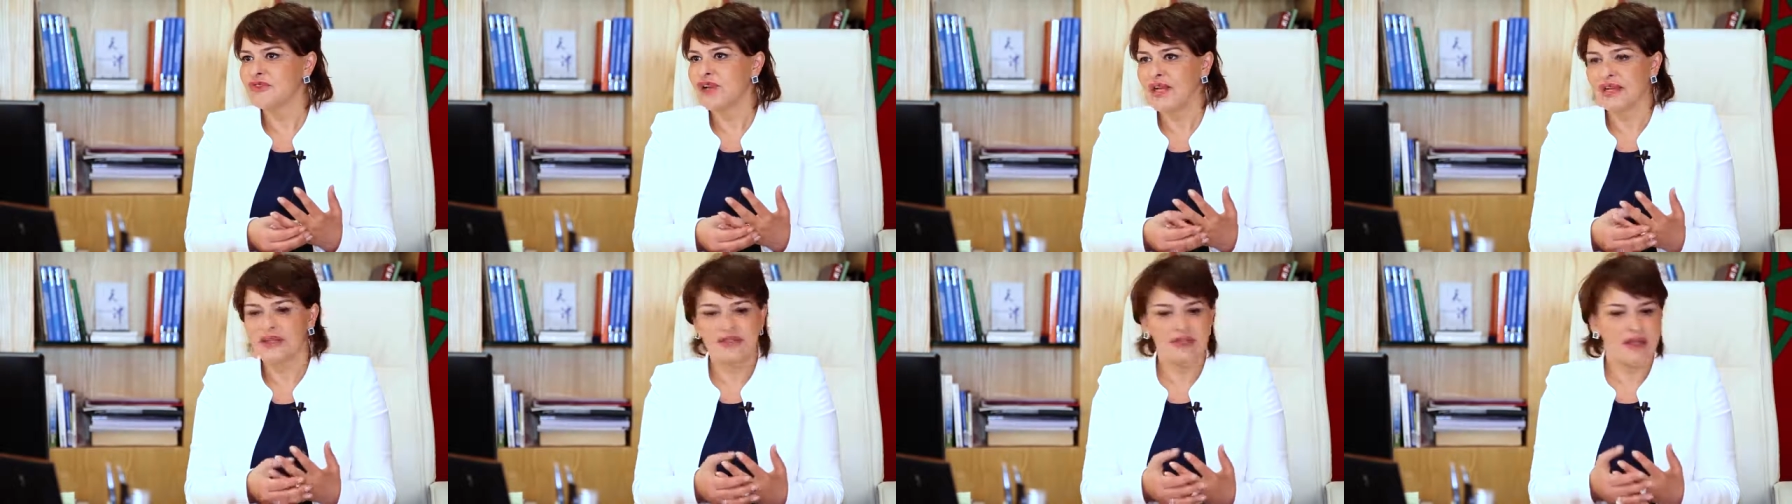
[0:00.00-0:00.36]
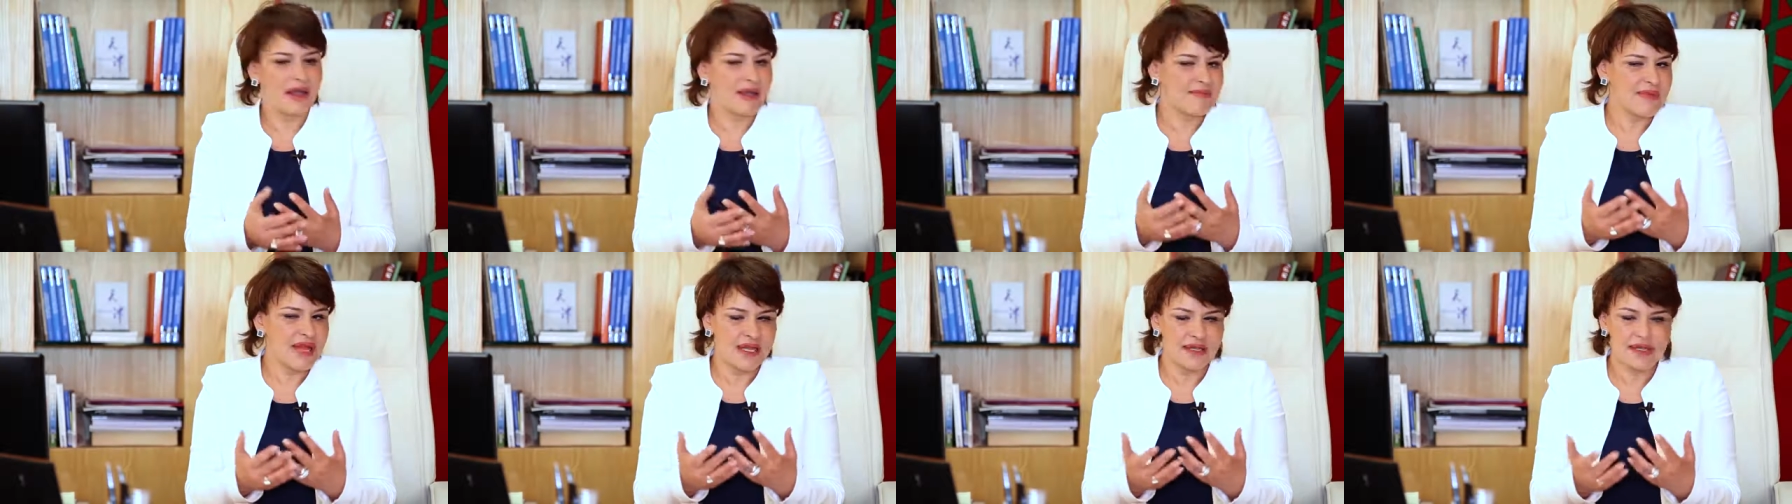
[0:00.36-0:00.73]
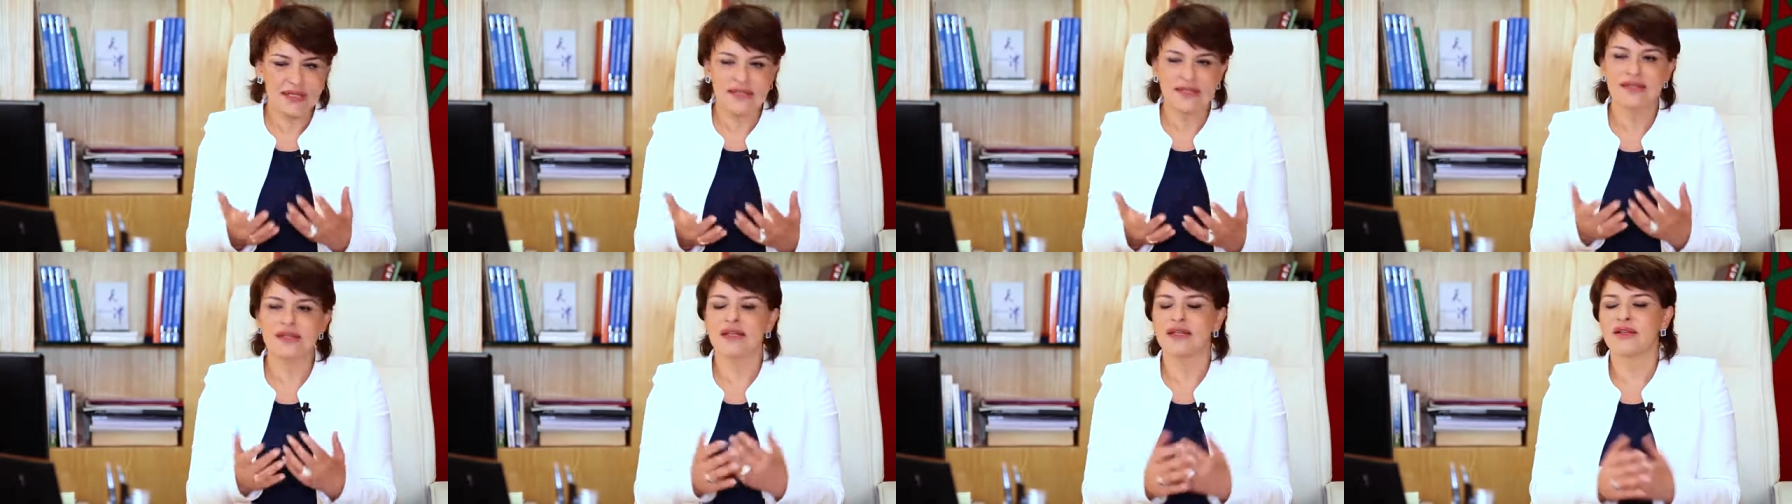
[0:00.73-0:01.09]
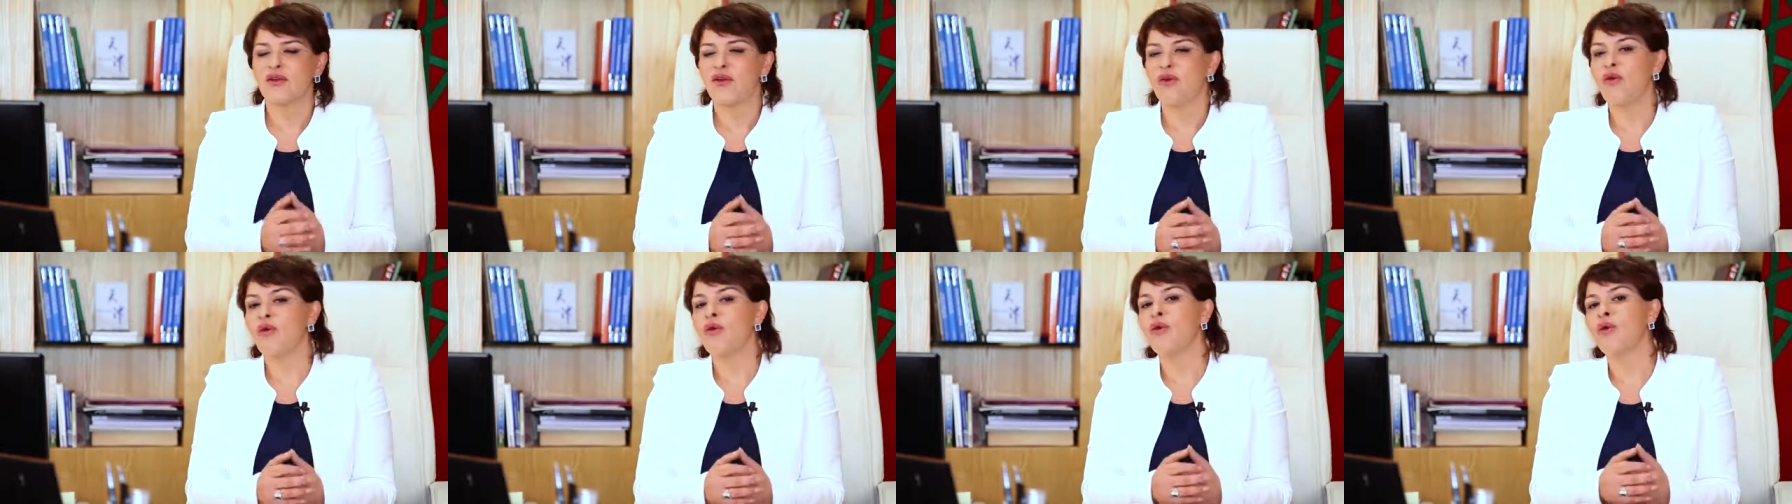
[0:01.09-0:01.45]
and I'm asking
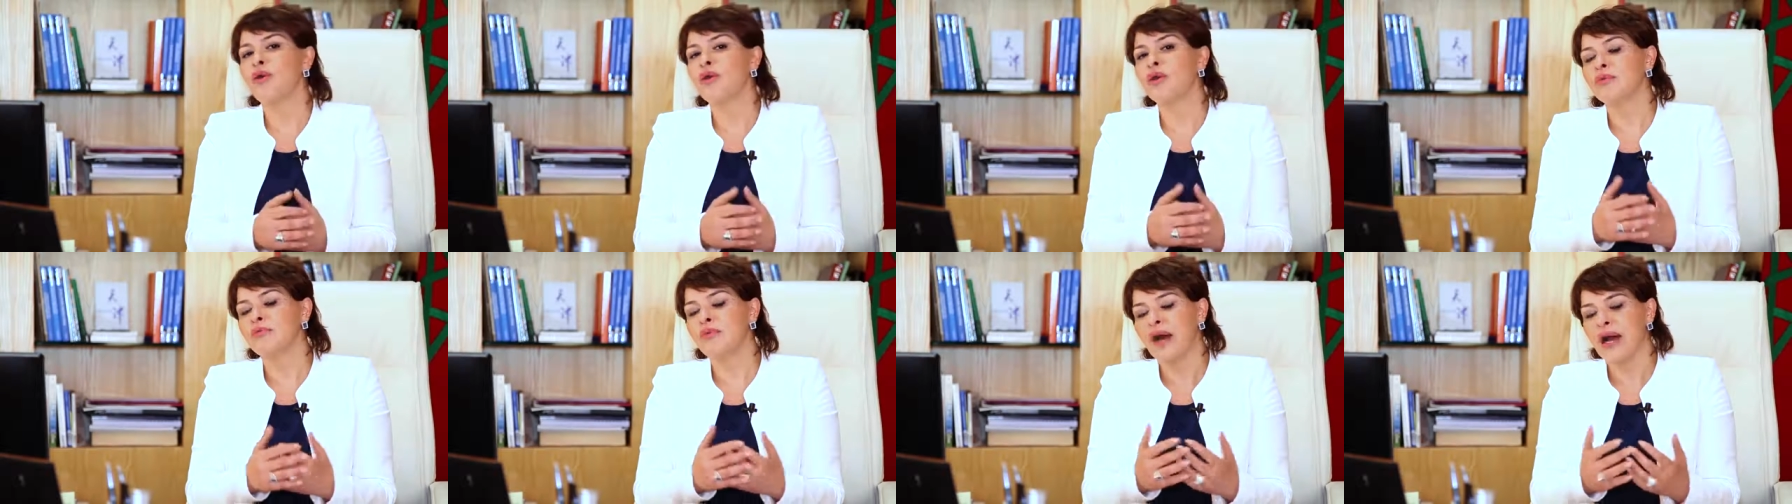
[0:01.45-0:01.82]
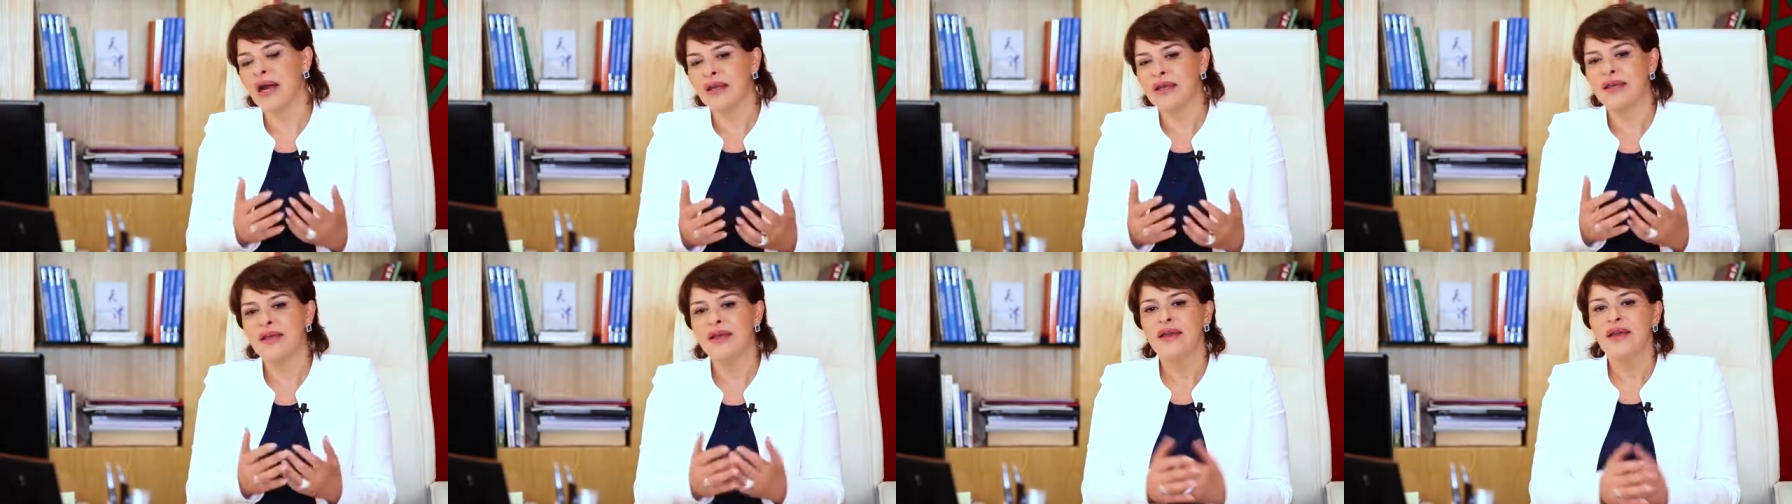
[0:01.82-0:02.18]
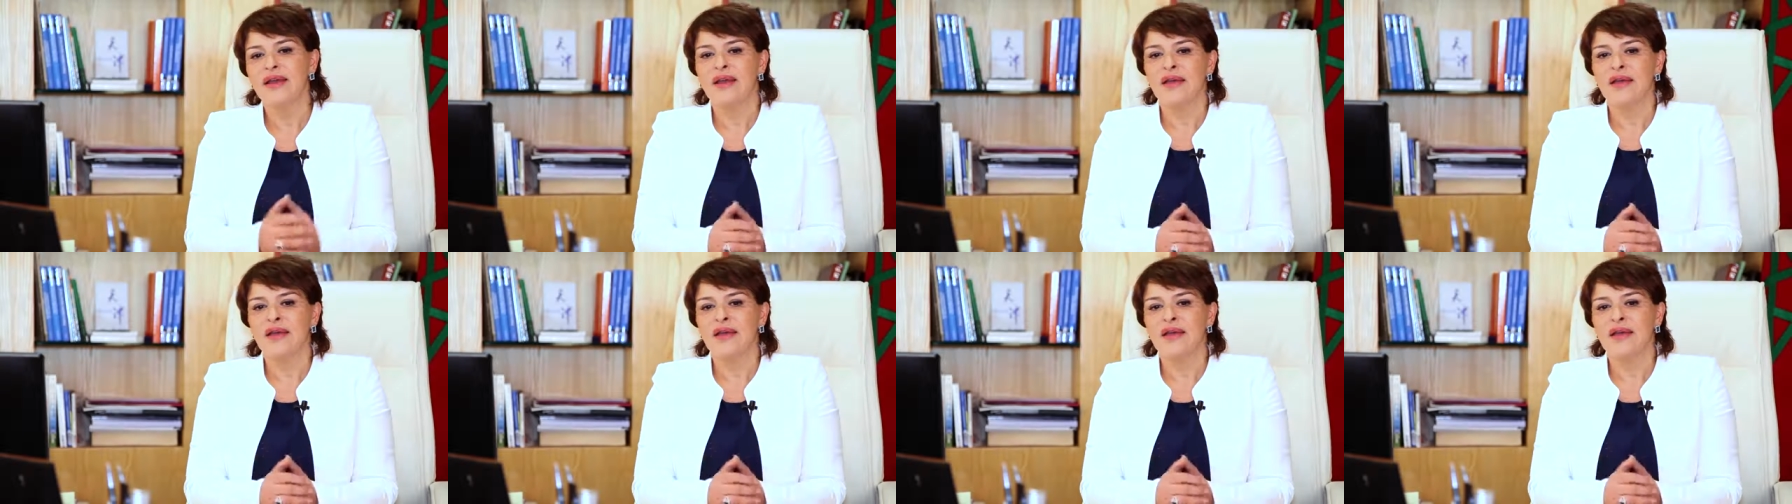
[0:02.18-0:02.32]
all my